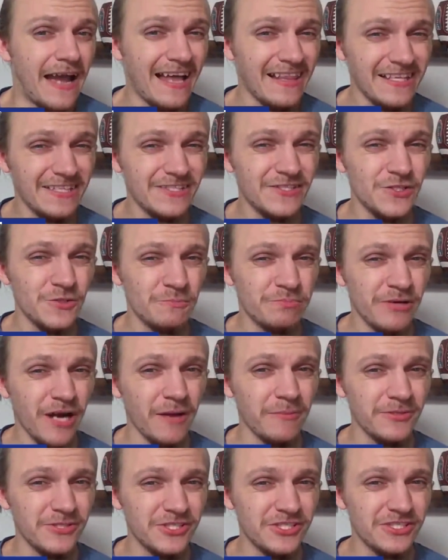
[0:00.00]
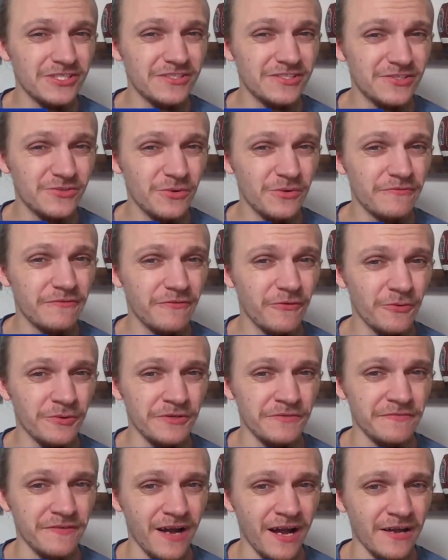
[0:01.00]
LSU probably shouldn't have scored
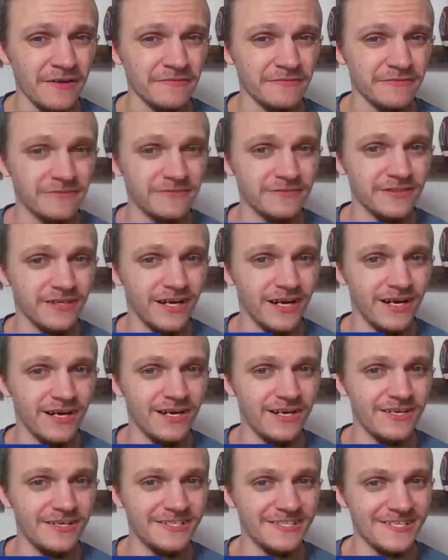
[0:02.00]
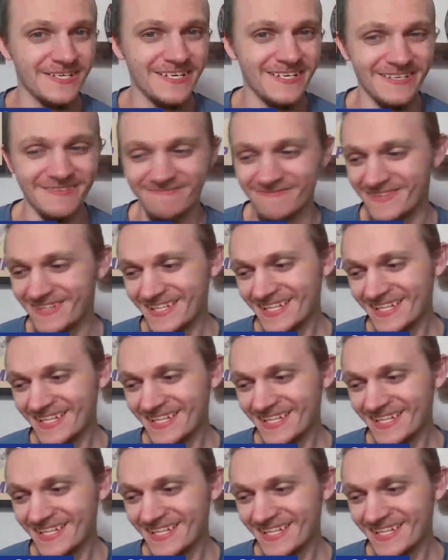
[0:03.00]
45. Uh,